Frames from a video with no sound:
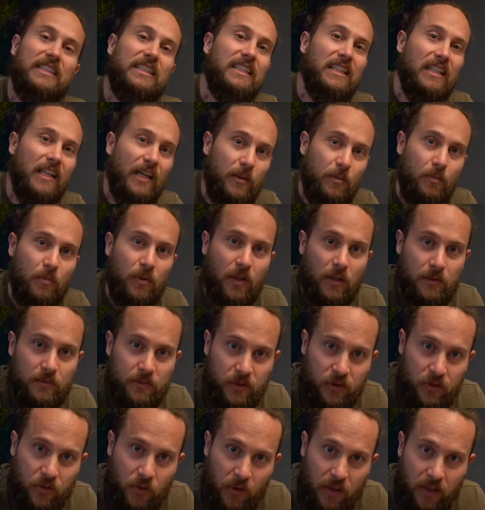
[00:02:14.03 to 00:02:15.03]
light bulb
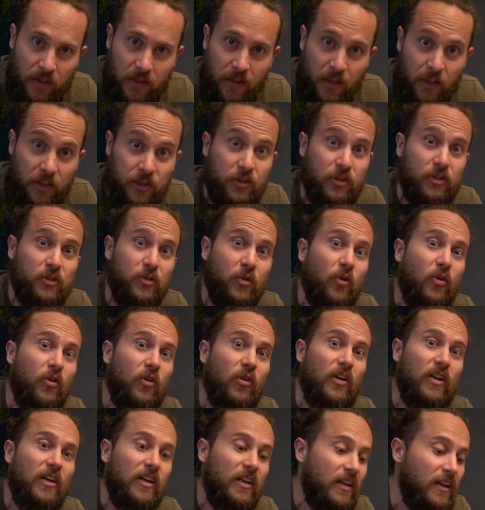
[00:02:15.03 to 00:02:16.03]
store, a
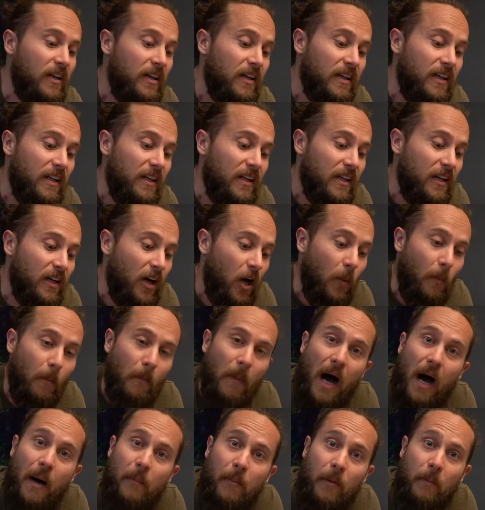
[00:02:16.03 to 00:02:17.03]
store, a
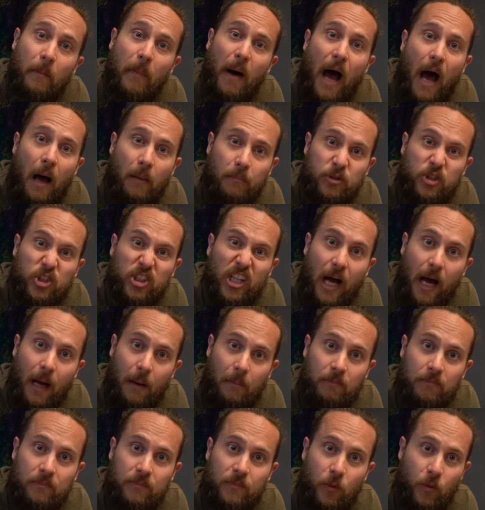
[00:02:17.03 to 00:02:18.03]
mom and pop
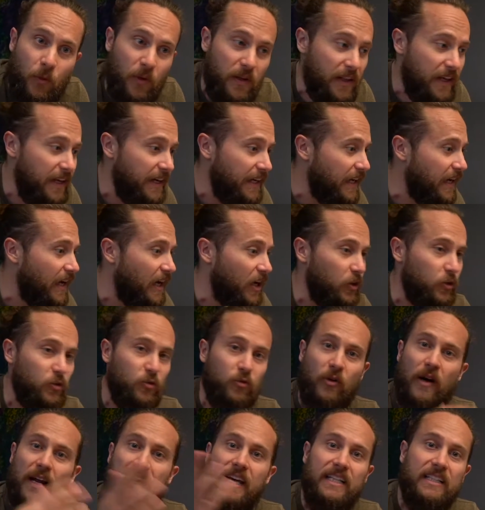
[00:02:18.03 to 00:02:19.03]
shop, where they got
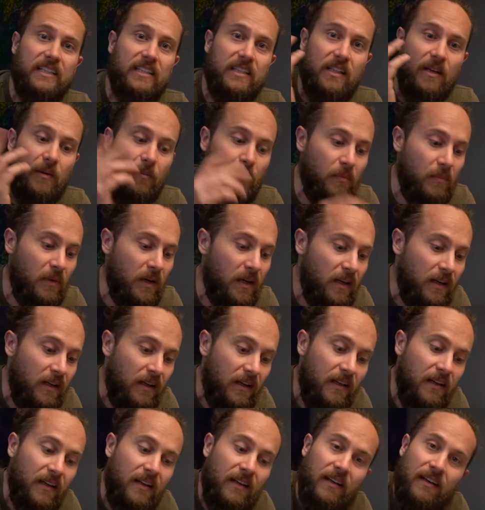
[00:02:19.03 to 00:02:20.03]
random
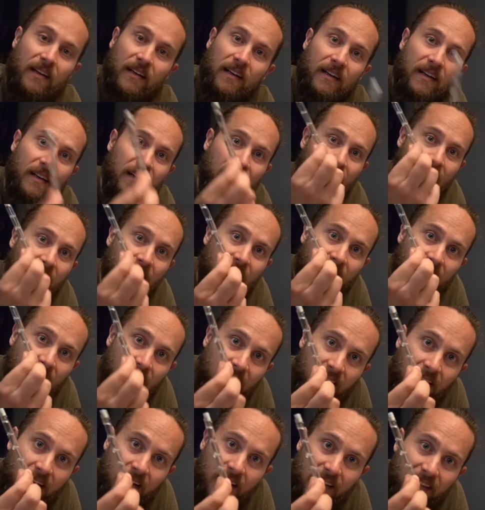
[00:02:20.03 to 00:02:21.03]

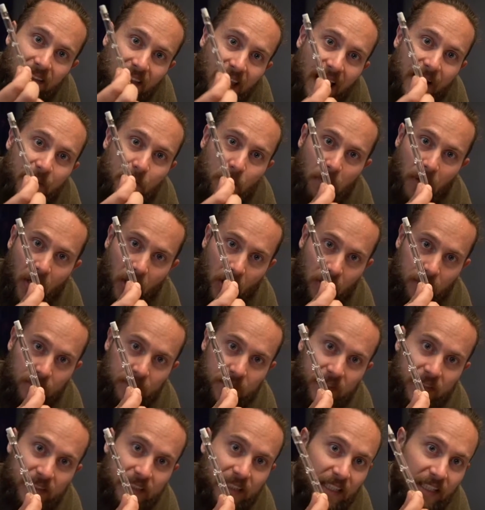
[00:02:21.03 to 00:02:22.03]
light
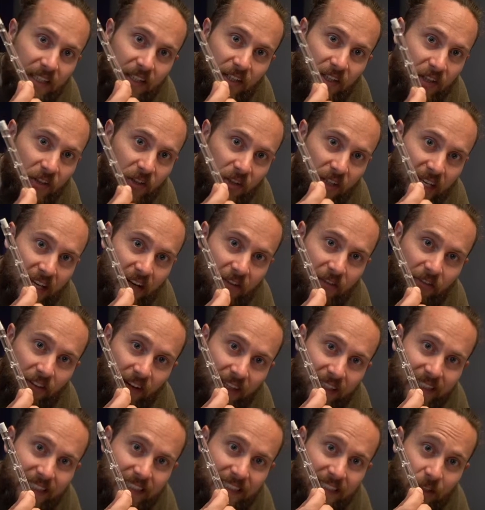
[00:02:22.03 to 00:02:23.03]
bulbs that you can't
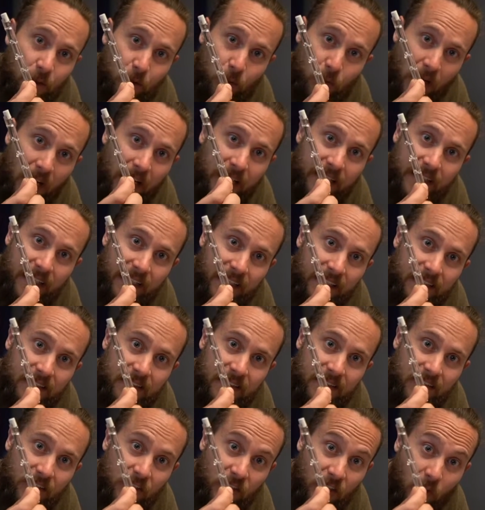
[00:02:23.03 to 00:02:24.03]
find this at Rite Aid.
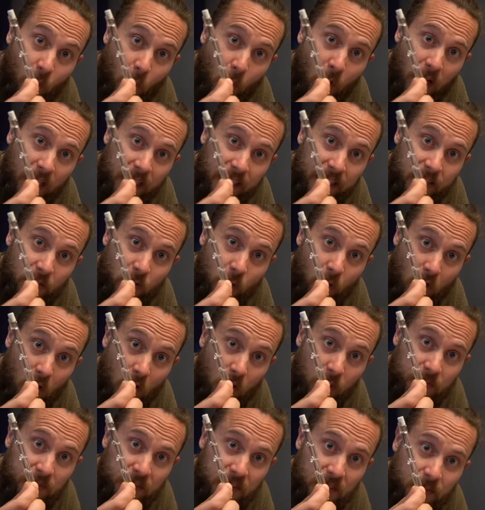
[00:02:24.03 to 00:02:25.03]
You're gonna walk into a
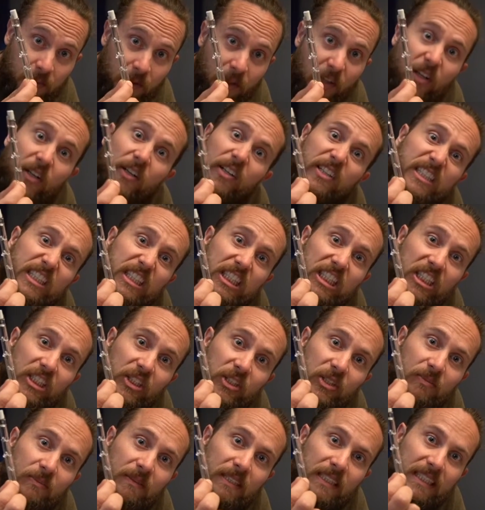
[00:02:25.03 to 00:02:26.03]
Home Depot and go,
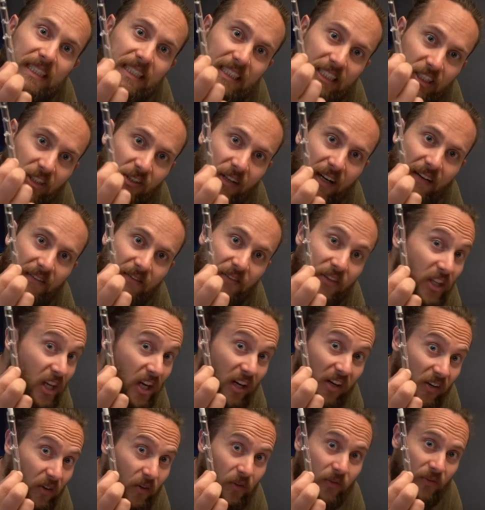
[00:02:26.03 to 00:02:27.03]
excuse me, do you have?
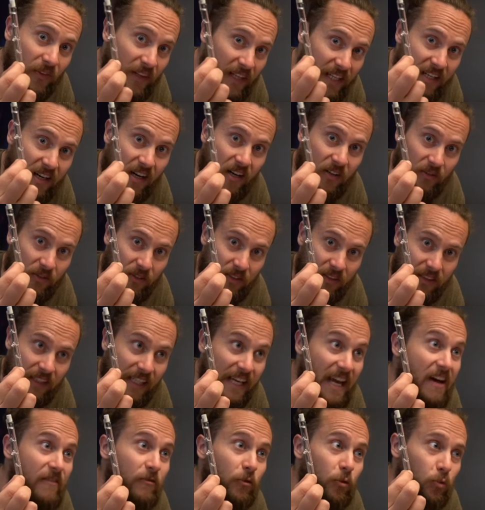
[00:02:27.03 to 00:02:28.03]
No, they don't. They
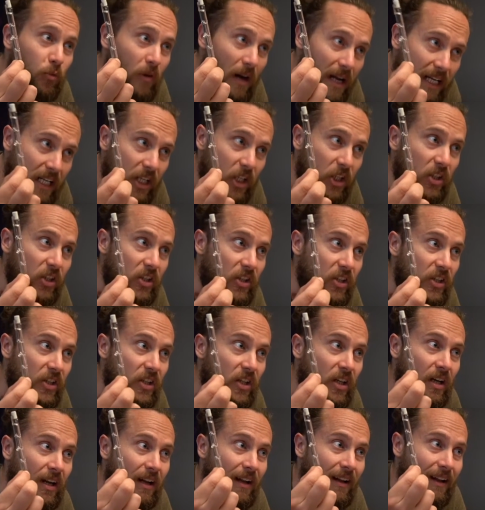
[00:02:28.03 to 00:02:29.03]
have
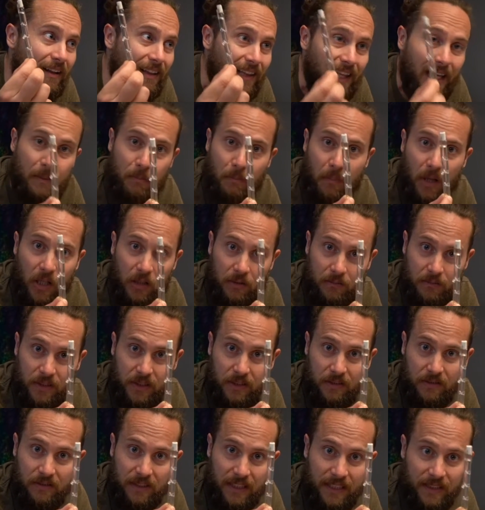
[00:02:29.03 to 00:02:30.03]
regular light
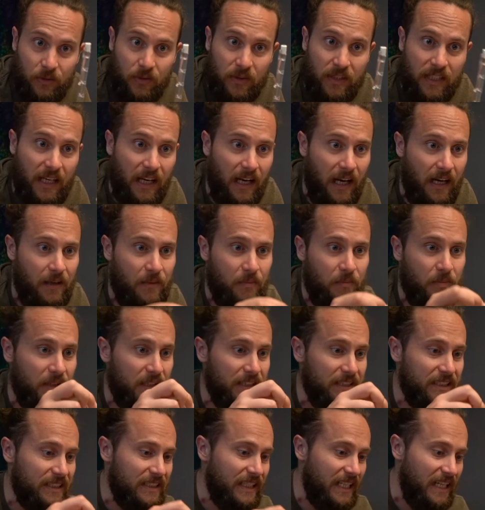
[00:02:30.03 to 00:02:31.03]
bulbs. That's what they got. But
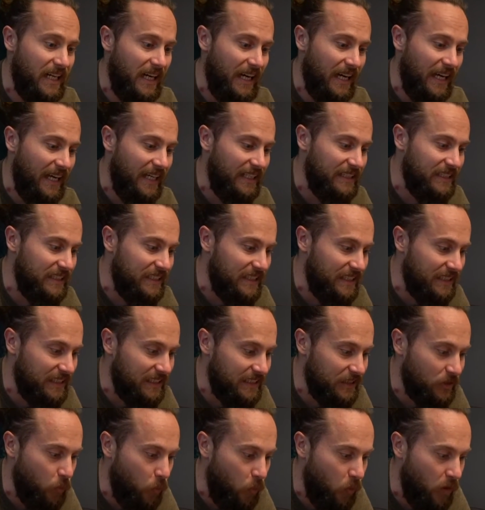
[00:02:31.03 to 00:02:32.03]
instead I had to get
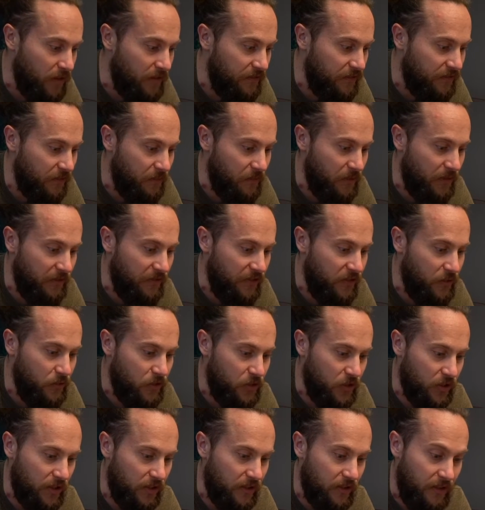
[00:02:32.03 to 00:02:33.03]
this one from the
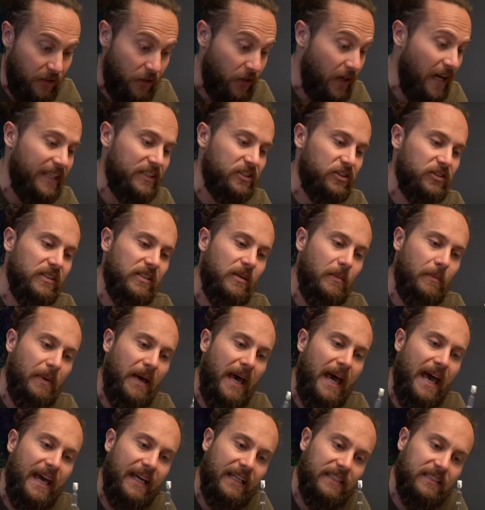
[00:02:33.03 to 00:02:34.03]
future, or actually the
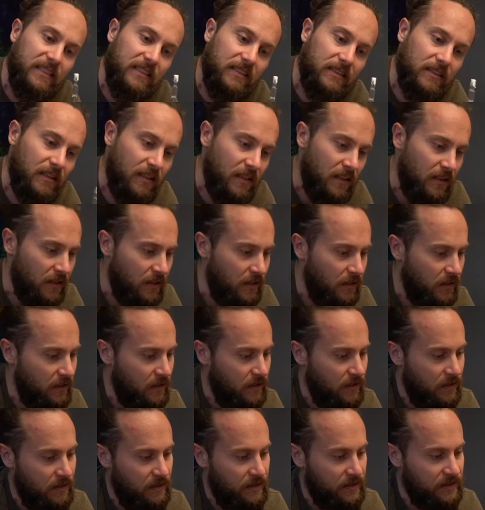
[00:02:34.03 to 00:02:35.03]
past.
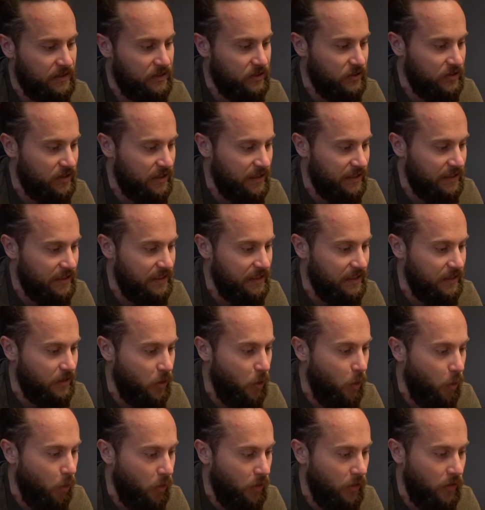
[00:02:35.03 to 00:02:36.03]
This looks like the
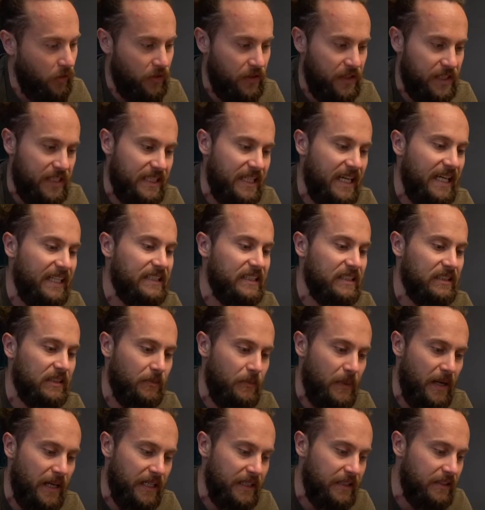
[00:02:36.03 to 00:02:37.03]
coil that Tesla
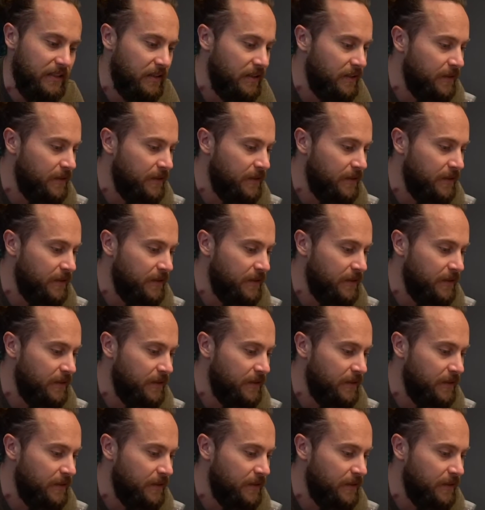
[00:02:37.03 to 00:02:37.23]
made,